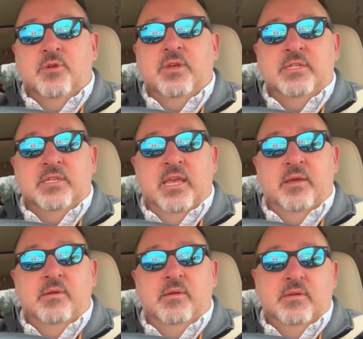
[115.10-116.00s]

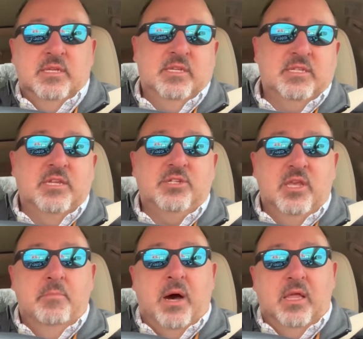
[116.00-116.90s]
essentially
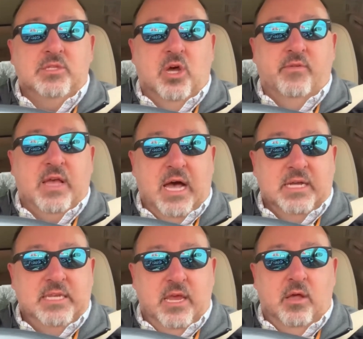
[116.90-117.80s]
a Molotov
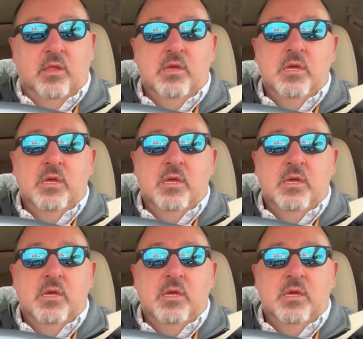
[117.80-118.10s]
cocktail,